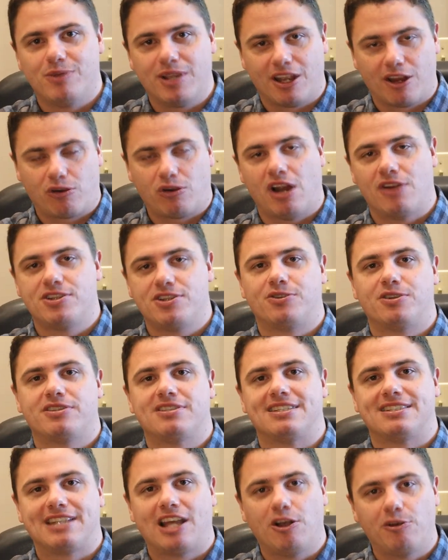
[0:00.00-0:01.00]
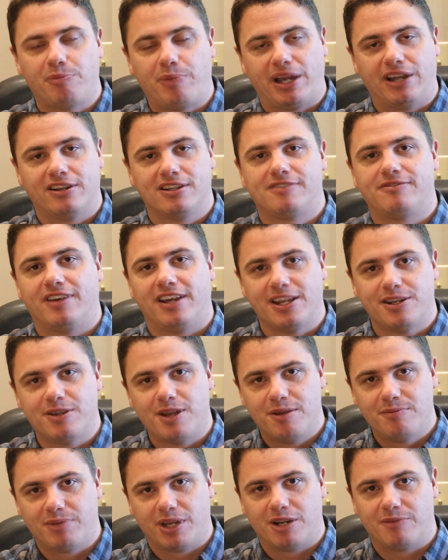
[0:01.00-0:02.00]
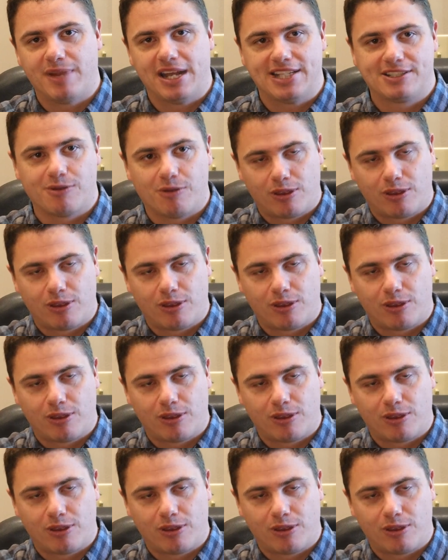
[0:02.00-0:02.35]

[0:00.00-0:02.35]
We can crowdsource this to help parents find better masks.